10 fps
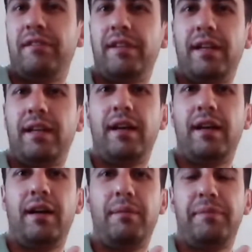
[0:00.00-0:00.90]
really?
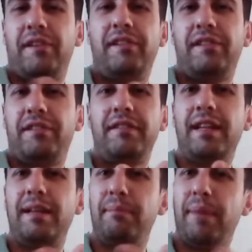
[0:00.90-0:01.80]
Does it
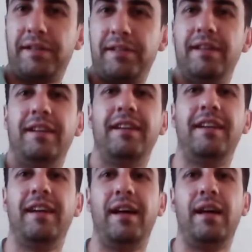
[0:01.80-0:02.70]
really matter
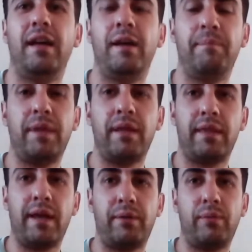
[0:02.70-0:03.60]
in
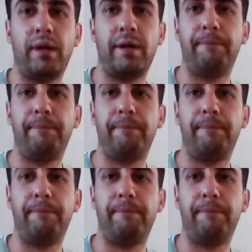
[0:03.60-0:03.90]
that way?